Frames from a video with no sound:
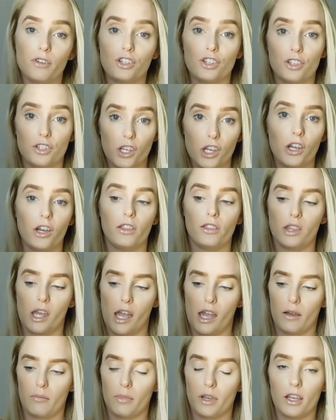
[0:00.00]
which is a good
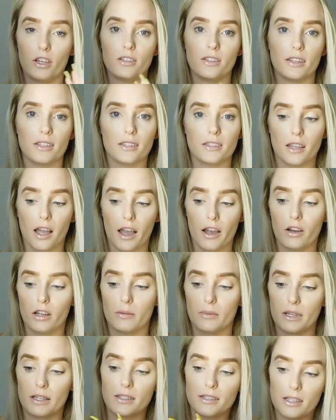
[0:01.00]
thing because it's not
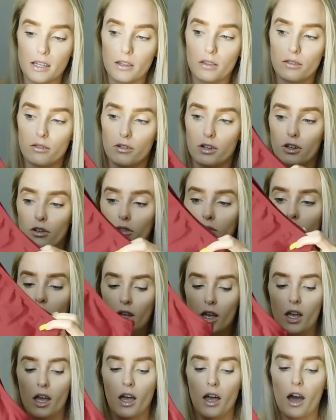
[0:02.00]
going to be see-through.
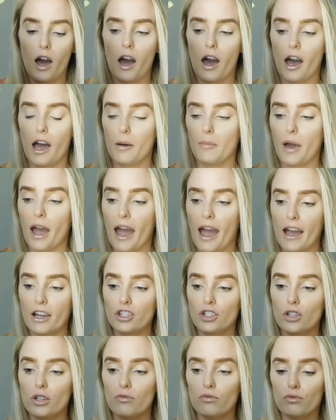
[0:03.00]
Um, I
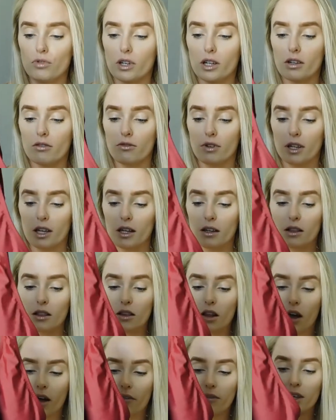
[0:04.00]
actually really, really
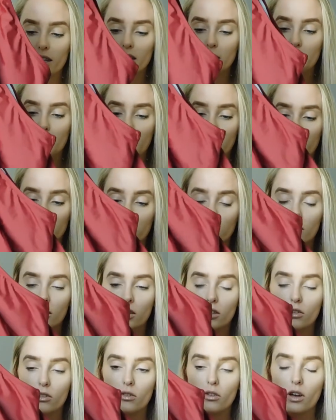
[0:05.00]
love this bathing
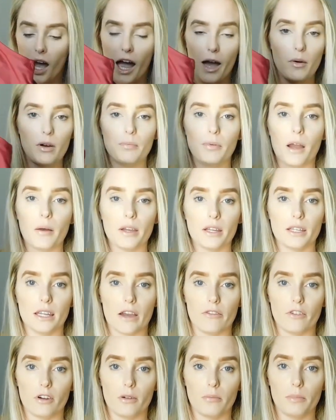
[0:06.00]
suit. I would probably
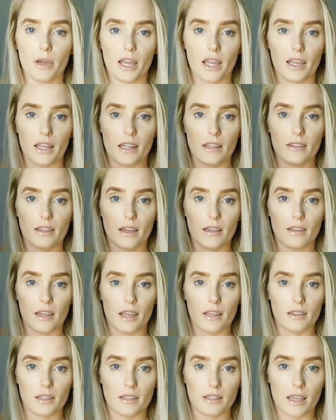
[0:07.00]
never pick anything
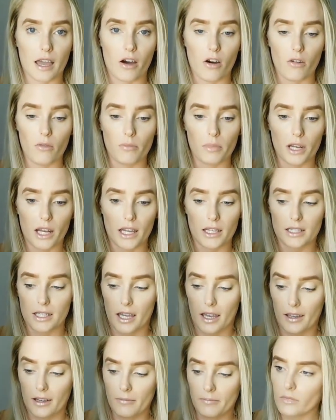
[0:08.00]
like this out, but I
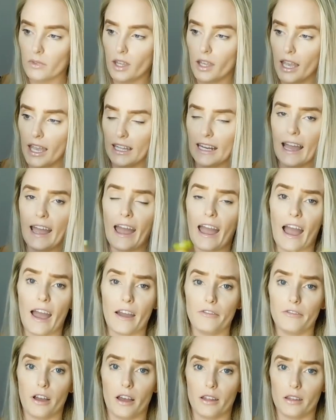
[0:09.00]
did. And I,
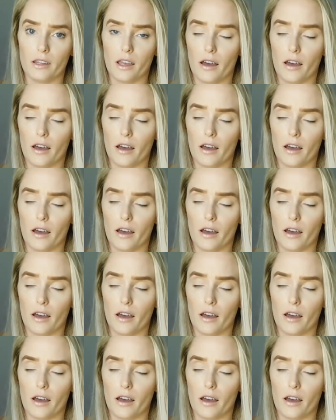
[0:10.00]
I fell in